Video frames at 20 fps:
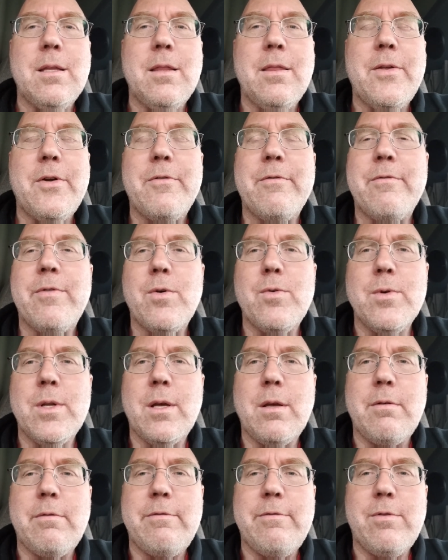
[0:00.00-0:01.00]
they're
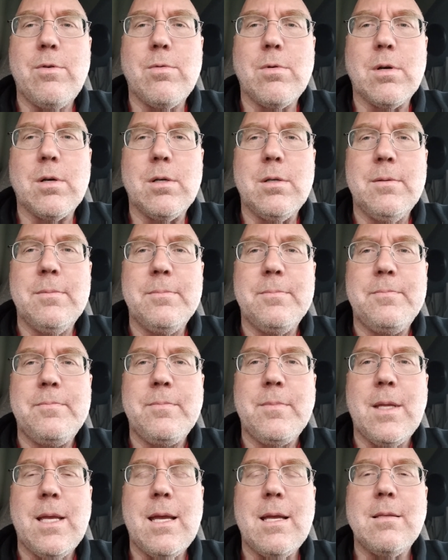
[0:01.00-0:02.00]
voting for
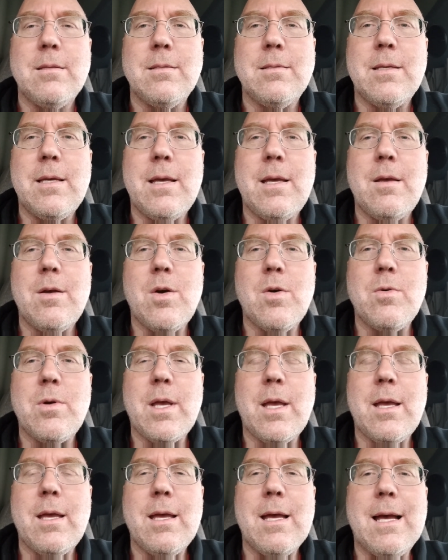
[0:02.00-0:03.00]
and say,
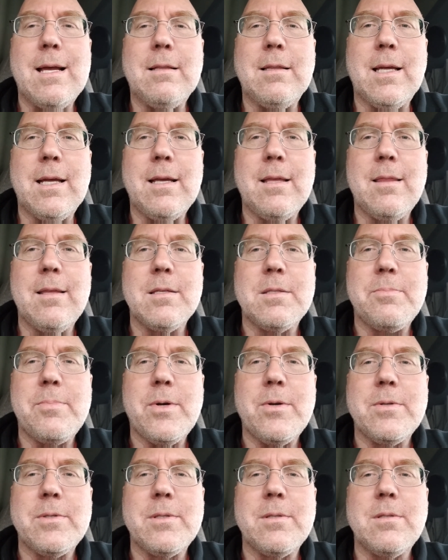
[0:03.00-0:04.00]
okay, I like this
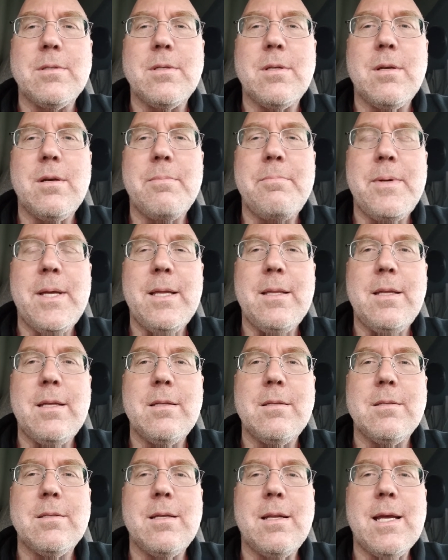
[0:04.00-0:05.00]
person's
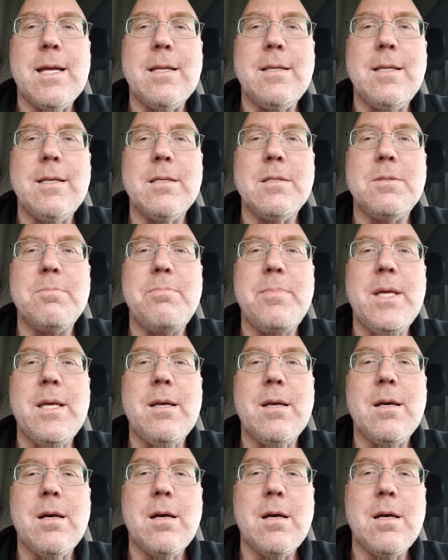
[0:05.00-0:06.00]
opinions and ideas
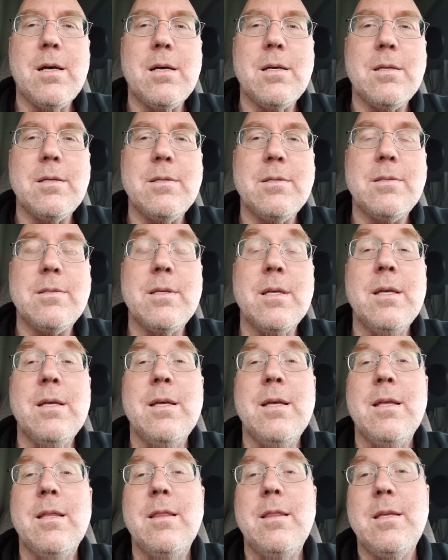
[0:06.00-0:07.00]
because
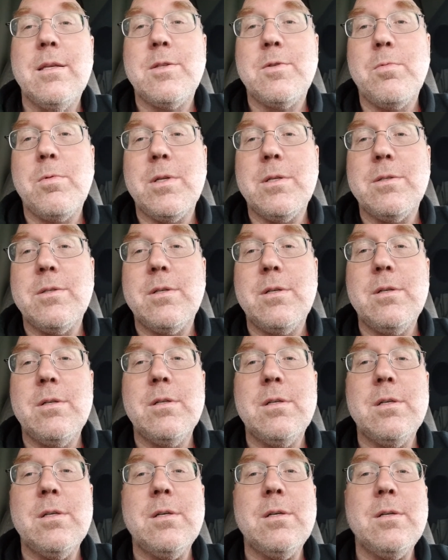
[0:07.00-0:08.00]
this one is
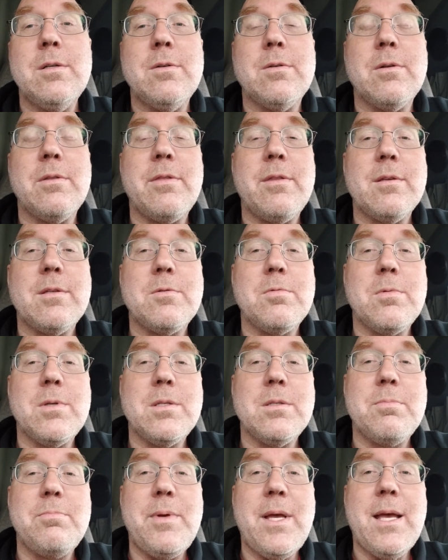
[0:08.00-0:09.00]
good or this one
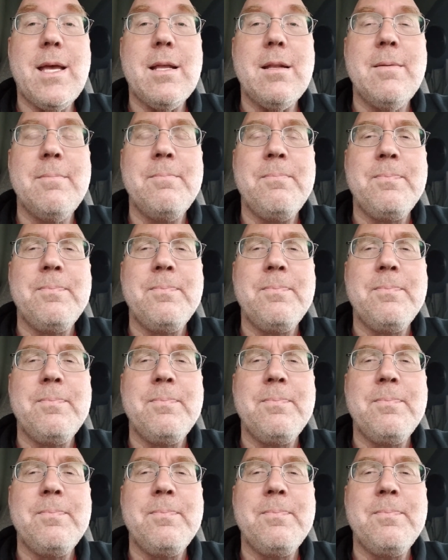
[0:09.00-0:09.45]
is bad.